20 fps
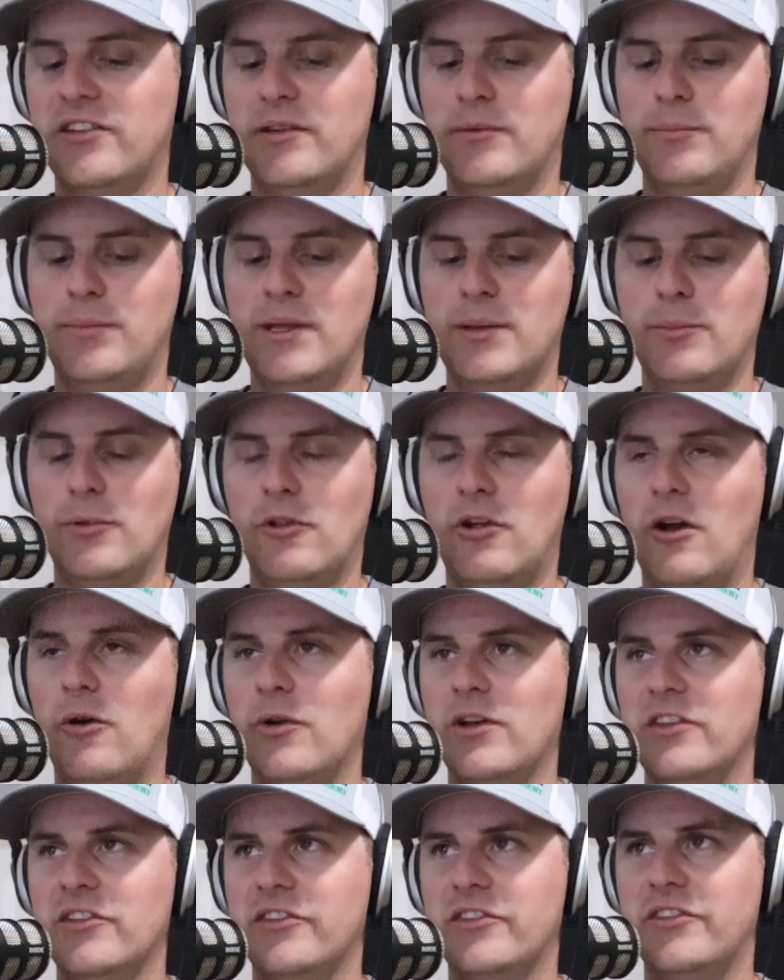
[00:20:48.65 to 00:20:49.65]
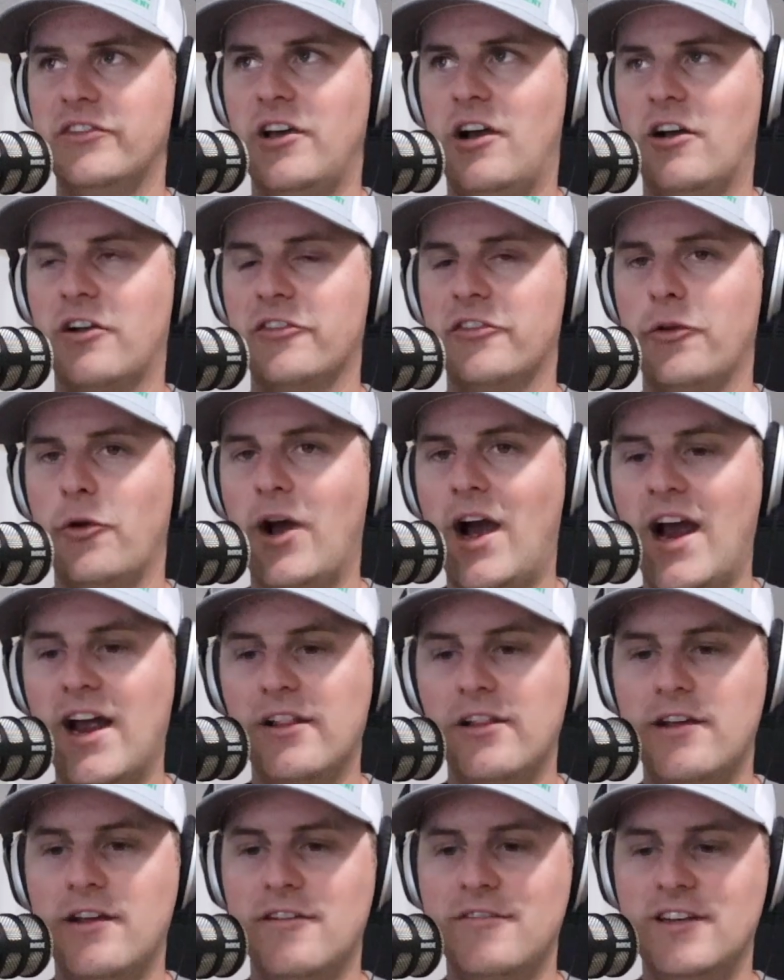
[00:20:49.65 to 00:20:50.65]
and people always talk so
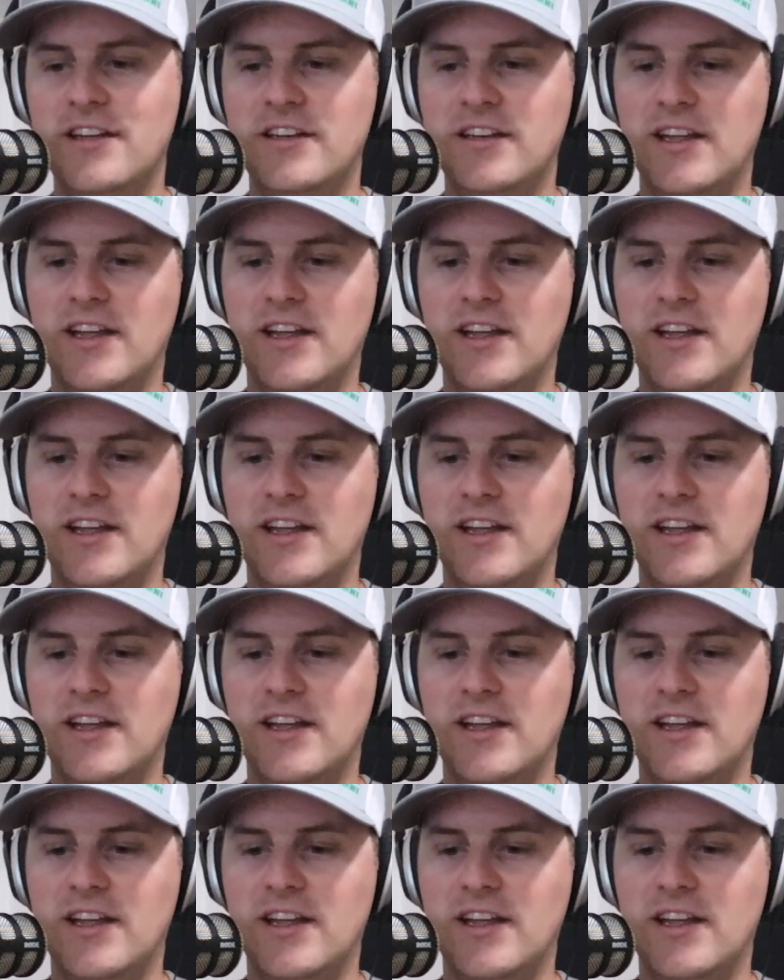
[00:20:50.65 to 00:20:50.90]
highly of it.